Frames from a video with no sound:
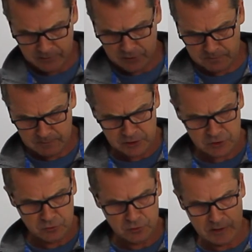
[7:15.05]
Just make
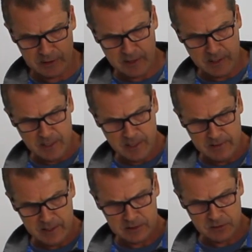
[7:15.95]
sure that
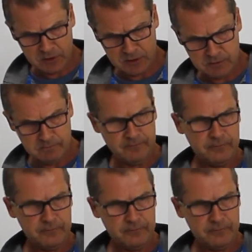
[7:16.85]
that's nice and